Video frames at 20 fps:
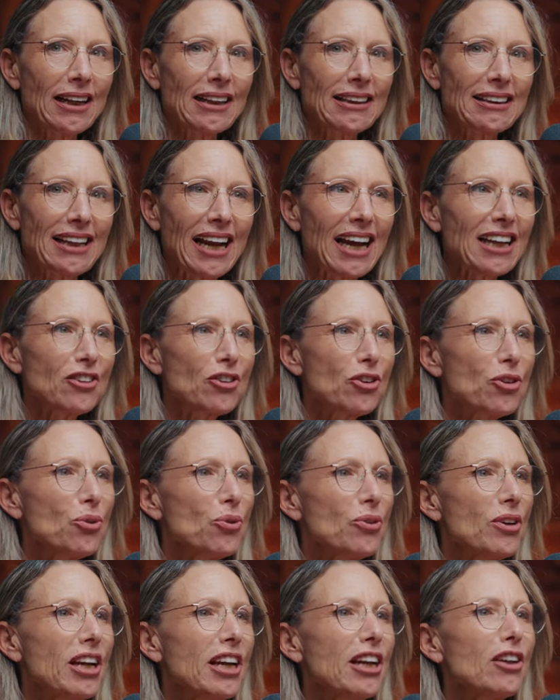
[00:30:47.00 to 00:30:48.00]
that
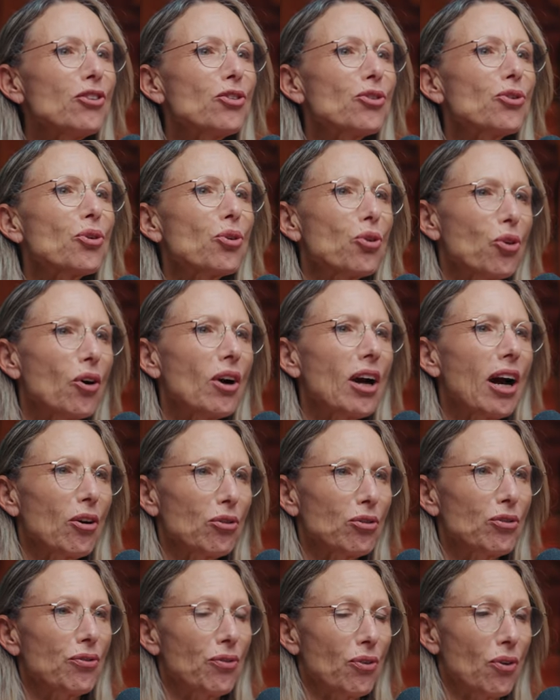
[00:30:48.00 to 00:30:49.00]
you need to look
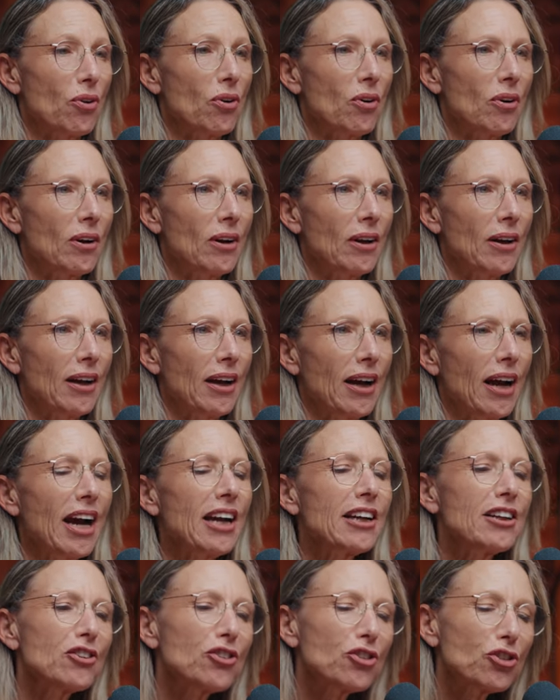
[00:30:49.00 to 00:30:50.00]
out for.
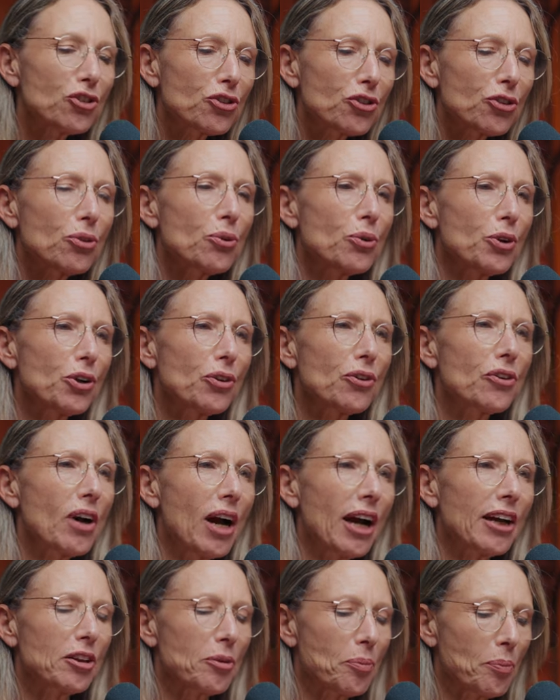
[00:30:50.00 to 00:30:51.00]
And it's true, you're
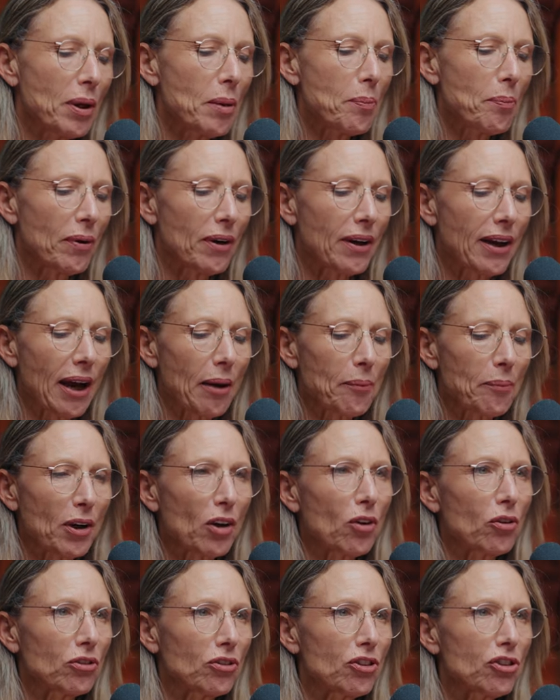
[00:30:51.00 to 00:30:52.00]
right. People can be
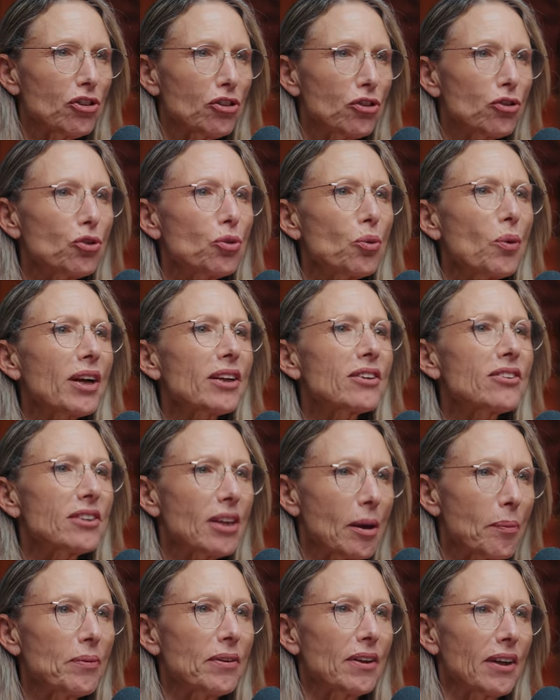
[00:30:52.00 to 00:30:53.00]
conditioned to
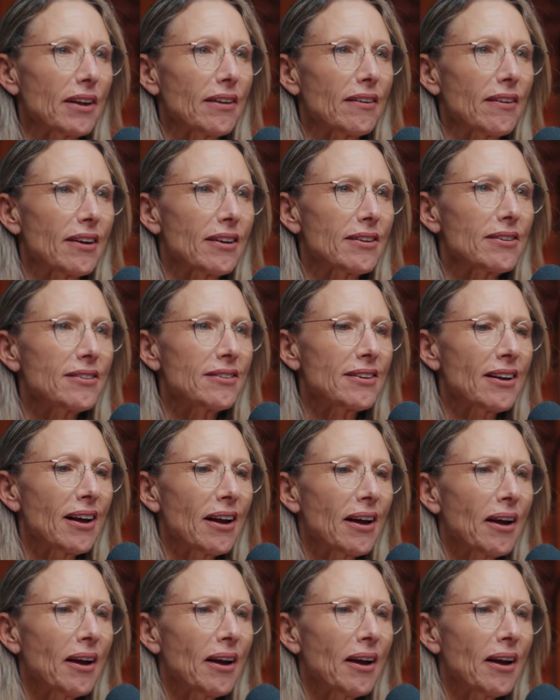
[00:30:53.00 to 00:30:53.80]
accepting this,